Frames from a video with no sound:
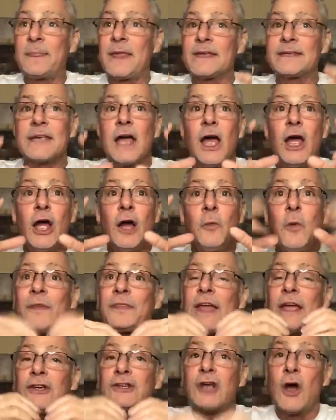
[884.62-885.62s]
what
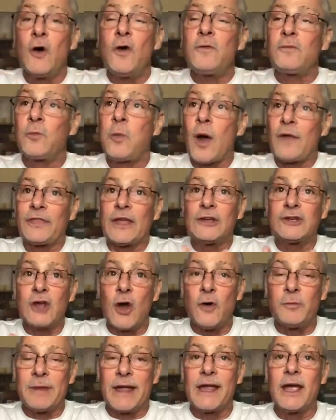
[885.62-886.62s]
they
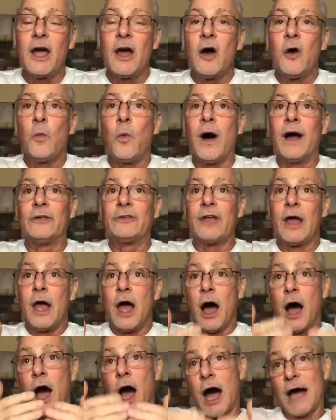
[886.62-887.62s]
showed me
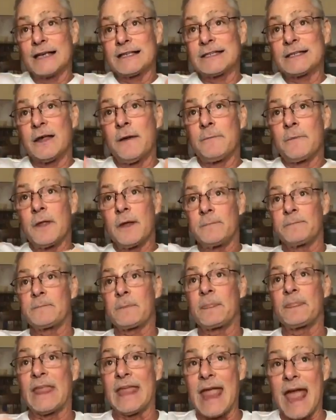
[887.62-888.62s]
was us,
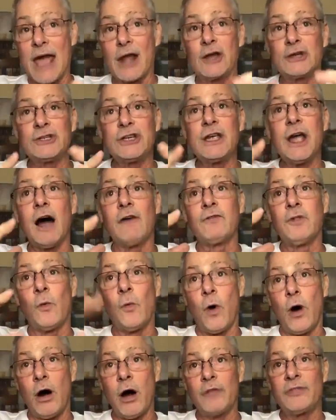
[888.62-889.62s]
the
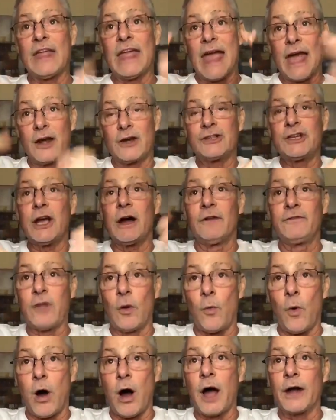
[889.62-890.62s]
energy of the
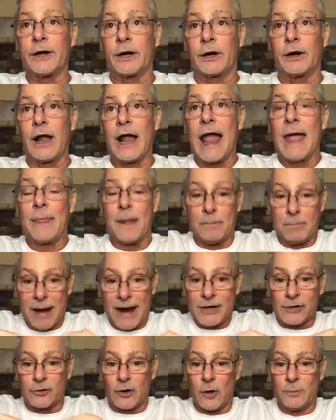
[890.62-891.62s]
water
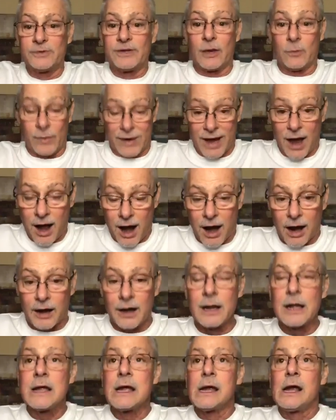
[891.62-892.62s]
and the microbes that
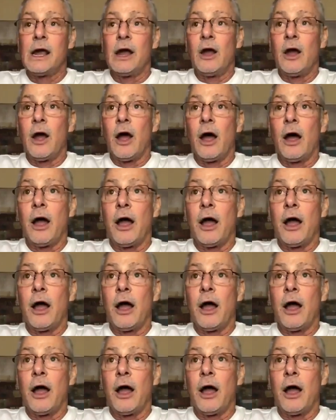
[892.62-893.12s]
we are